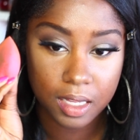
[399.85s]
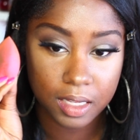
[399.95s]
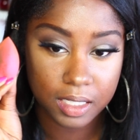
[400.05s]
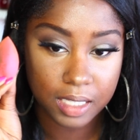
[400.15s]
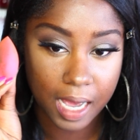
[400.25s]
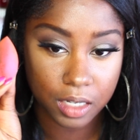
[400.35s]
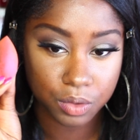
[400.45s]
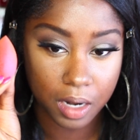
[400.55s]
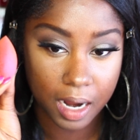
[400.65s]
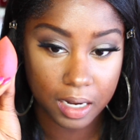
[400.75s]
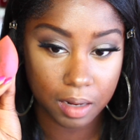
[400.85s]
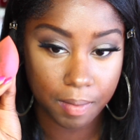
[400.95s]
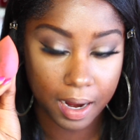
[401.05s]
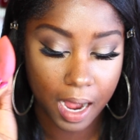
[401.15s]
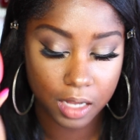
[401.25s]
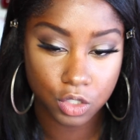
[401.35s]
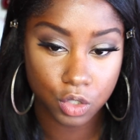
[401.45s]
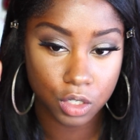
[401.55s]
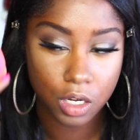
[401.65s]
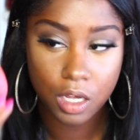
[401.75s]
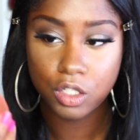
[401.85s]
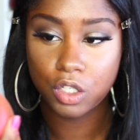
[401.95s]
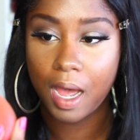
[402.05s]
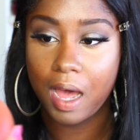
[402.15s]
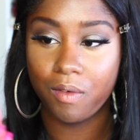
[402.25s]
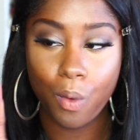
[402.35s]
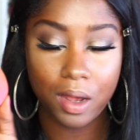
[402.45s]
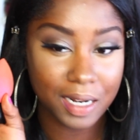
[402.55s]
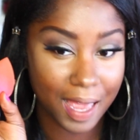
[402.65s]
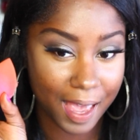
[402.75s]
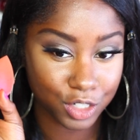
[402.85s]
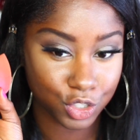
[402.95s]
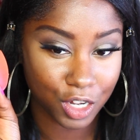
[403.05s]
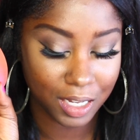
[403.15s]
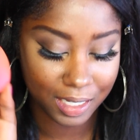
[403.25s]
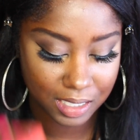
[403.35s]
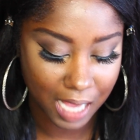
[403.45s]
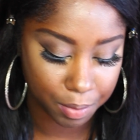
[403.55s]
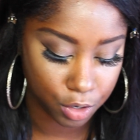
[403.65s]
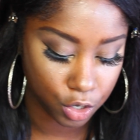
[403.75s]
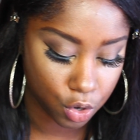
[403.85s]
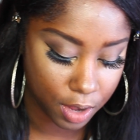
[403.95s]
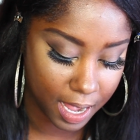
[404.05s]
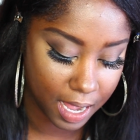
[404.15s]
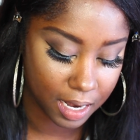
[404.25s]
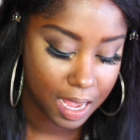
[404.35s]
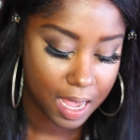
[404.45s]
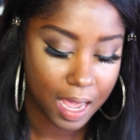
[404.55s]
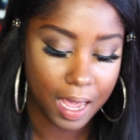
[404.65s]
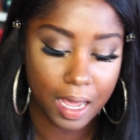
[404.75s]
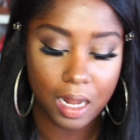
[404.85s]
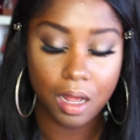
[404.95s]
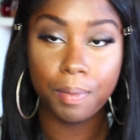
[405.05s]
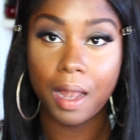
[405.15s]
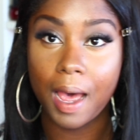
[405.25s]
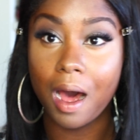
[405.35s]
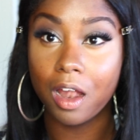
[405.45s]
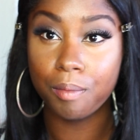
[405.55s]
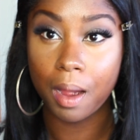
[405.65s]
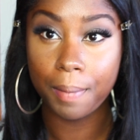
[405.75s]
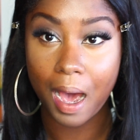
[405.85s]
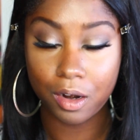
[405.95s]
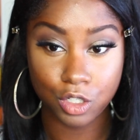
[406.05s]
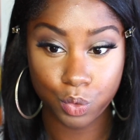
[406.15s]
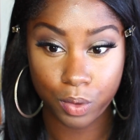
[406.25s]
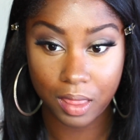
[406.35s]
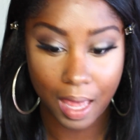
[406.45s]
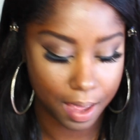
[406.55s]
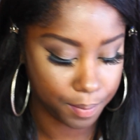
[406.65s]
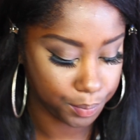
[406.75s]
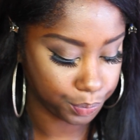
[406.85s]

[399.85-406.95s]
This side is where I did my contour. So I have one extra clean side. I'm going to go ahead and apply all of my powders with that.